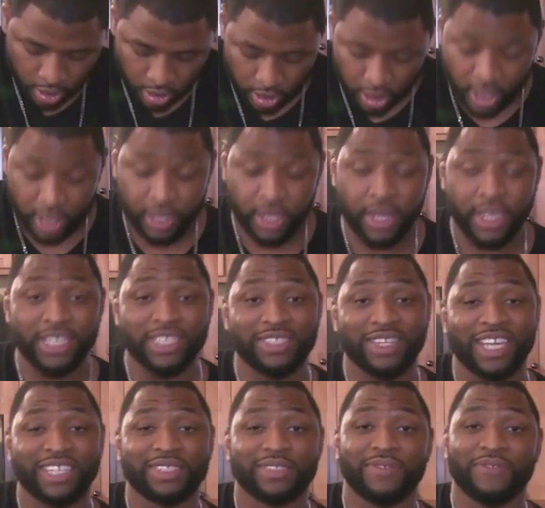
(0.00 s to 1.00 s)
Now that it's
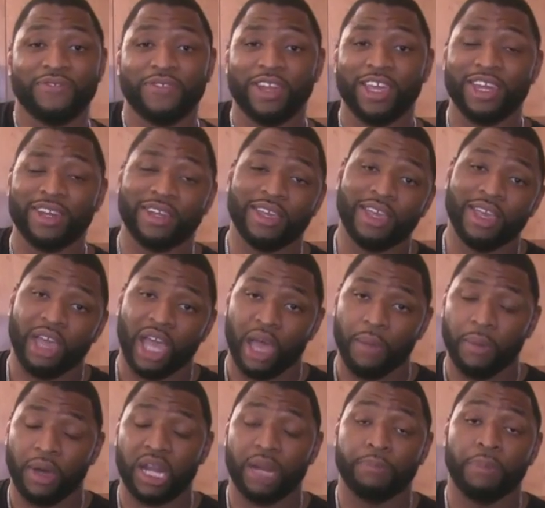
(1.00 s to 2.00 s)
nice and flat,
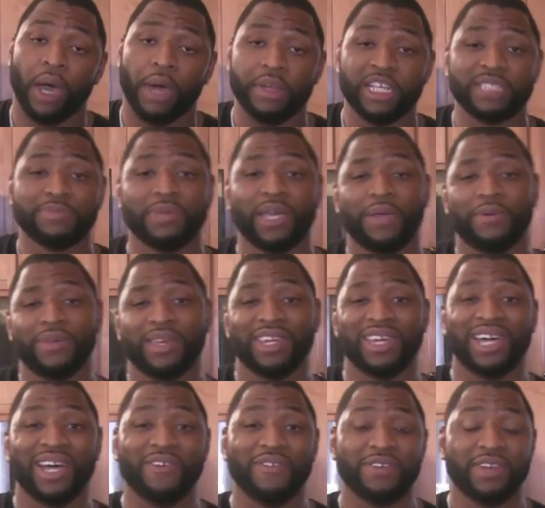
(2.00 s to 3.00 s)
I'm about to pop this baby
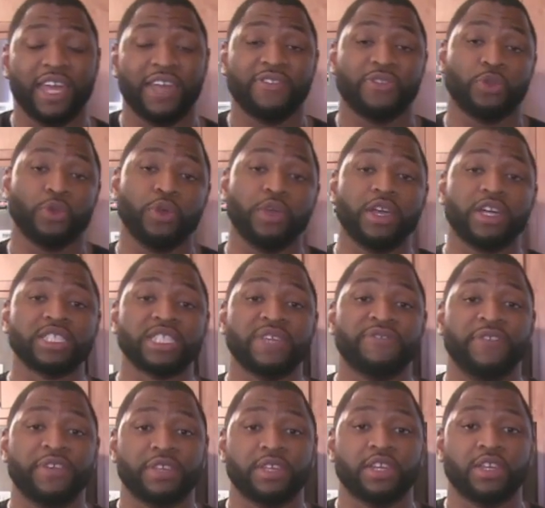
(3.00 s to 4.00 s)
in the oven at
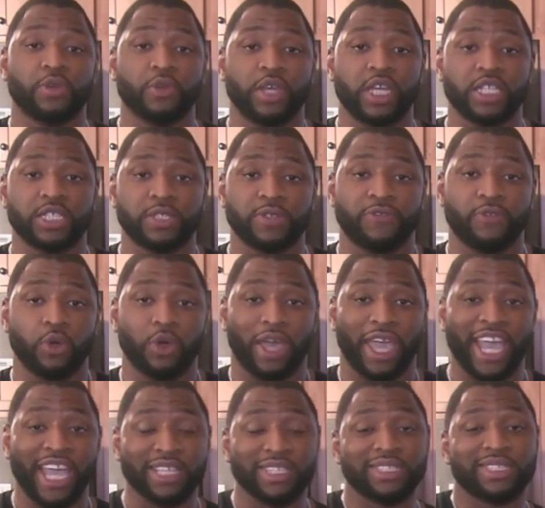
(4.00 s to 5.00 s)
350 degrees for
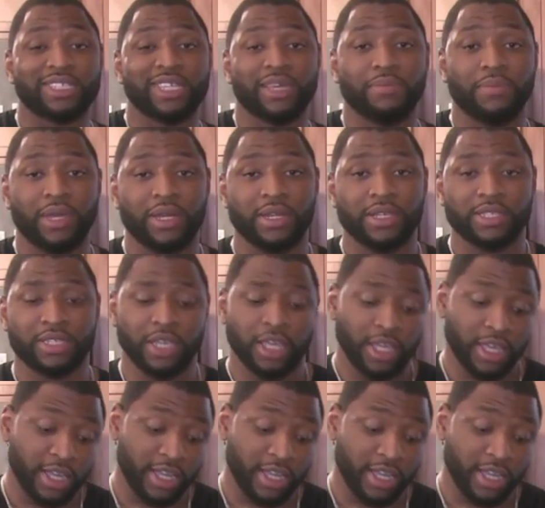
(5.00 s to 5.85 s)
8 to 10 minutes